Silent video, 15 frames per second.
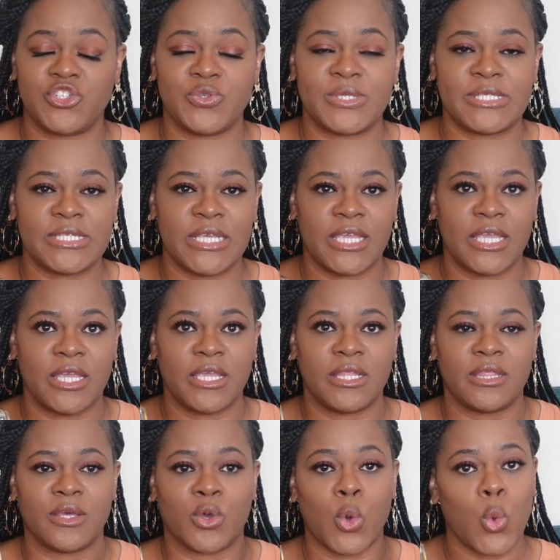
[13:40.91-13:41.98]
you see
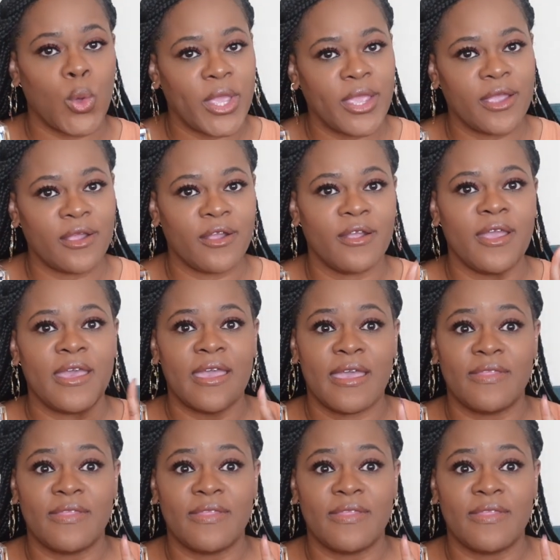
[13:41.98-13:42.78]
the Cuir